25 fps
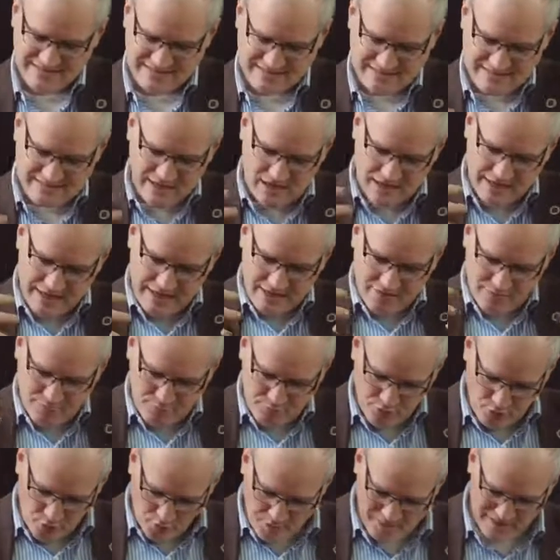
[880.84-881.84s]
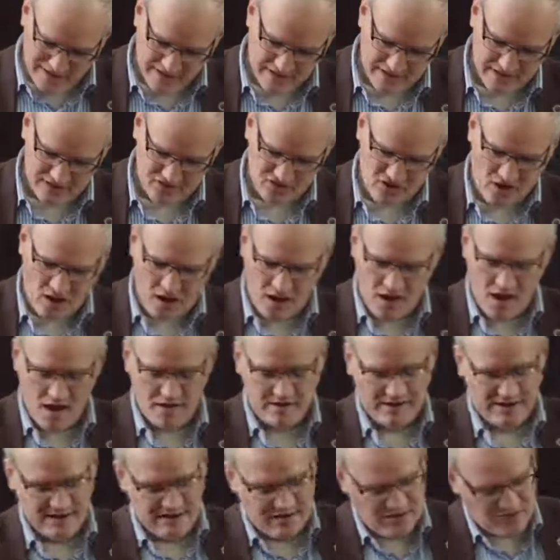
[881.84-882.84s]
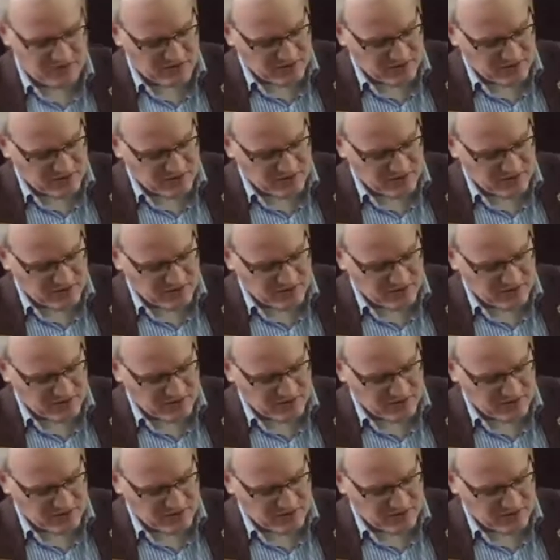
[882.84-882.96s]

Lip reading: has this idea of property at its heart.